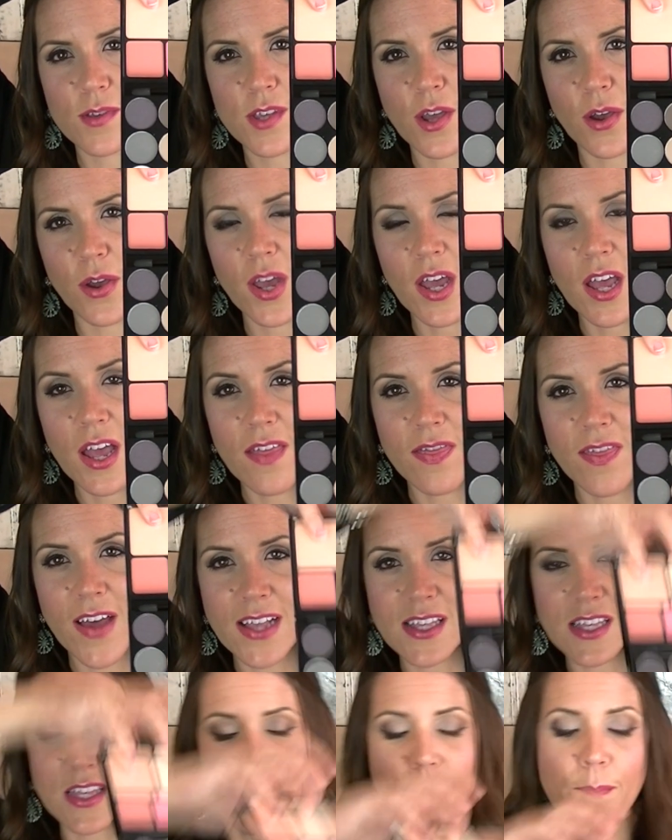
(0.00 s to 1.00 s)
so
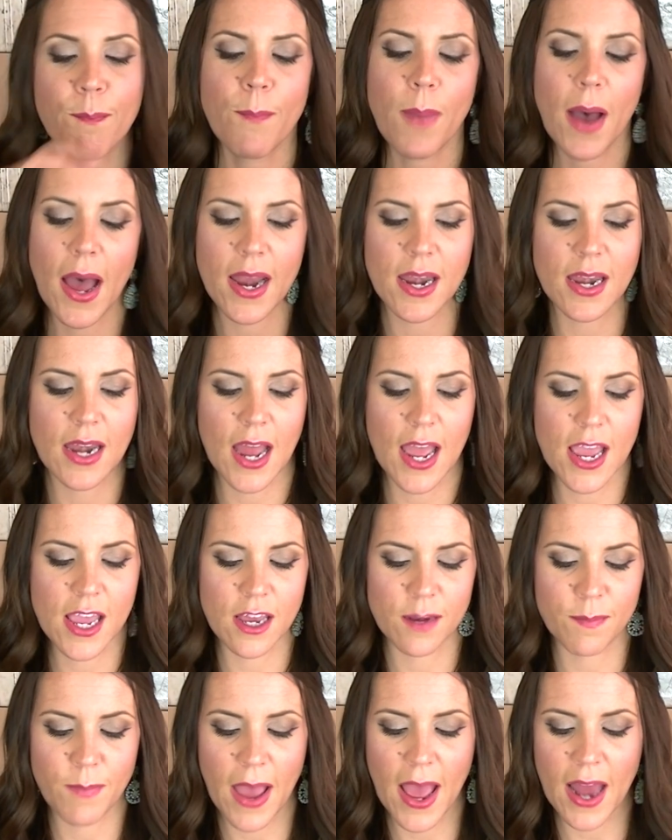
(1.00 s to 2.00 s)
that's the butt
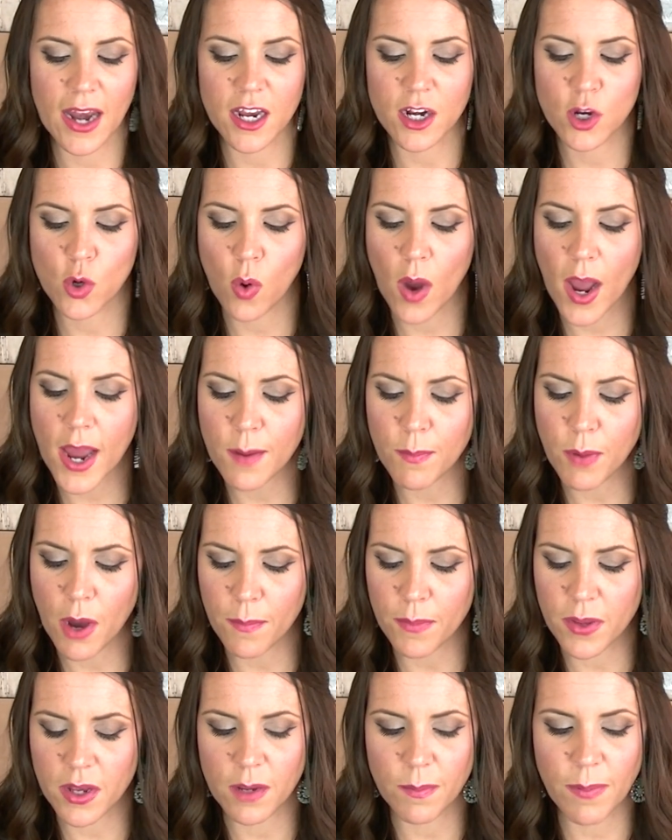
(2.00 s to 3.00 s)
naked palette quite a
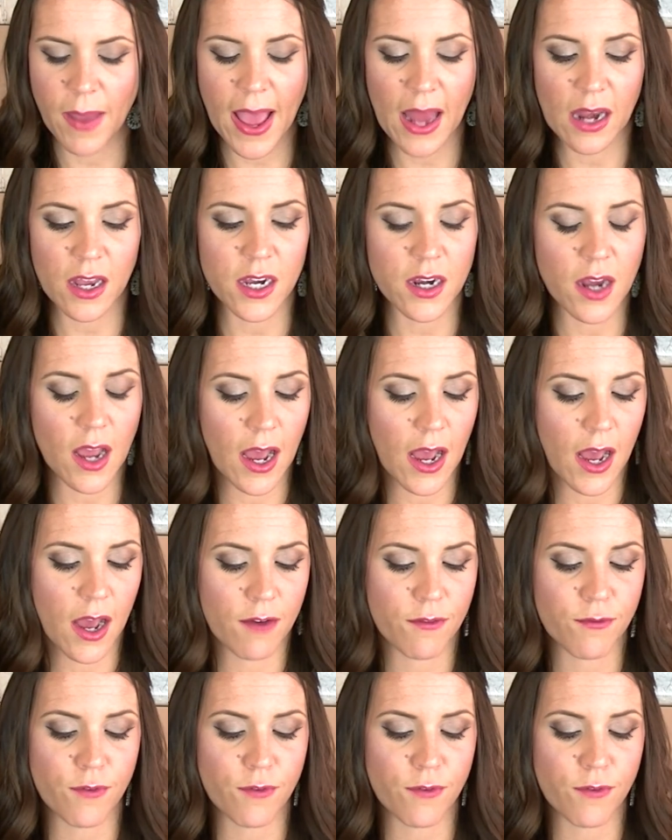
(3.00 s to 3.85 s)
popular palette uh,